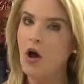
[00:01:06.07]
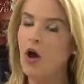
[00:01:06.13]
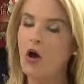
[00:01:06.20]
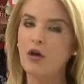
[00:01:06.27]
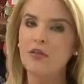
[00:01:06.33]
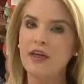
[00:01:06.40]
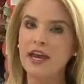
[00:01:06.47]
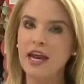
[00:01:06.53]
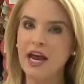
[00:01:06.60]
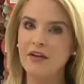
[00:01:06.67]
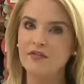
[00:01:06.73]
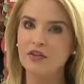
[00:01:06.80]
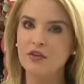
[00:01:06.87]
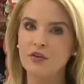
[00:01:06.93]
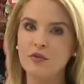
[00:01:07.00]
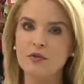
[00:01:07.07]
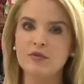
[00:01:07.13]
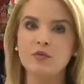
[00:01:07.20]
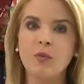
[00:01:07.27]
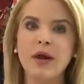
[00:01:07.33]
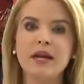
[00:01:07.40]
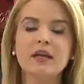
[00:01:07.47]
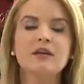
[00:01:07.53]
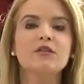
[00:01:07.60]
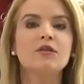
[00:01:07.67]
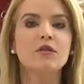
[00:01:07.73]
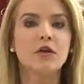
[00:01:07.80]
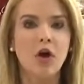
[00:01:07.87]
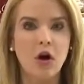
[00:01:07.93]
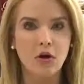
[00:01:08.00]
All they have to do is wait
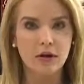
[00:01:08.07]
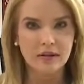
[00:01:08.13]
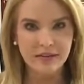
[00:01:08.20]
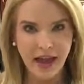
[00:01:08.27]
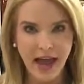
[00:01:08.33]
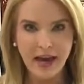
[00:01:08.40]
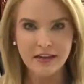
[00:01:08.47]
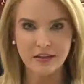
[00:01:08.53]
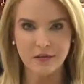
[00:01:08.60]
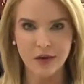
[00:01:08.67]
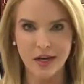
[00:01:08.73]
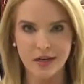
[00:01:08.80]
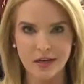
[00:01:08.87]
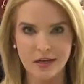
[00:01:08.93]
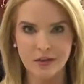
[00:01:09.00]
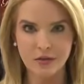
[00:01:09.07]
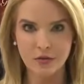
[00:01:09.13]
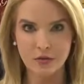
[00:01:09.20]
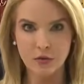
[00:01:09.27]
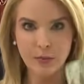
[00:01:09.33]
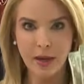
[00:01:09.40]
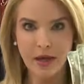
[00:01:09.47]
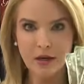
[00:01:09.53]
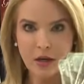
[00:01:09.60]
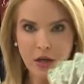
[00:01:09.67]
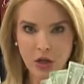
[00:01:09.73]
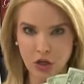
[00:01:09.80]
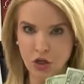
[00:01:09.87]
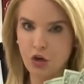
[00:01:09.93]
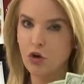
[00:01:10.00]
until the card is activated to spend
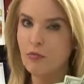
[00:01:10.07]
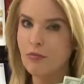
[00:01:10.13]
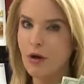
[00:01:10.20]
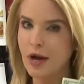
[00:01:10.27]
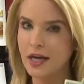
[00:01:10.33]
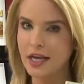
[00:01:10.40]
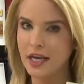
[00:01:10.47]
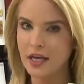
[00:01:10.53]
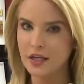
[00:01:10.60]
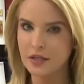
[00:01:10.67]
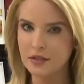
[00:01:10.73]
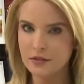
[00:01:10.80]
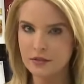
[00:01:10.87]
your money.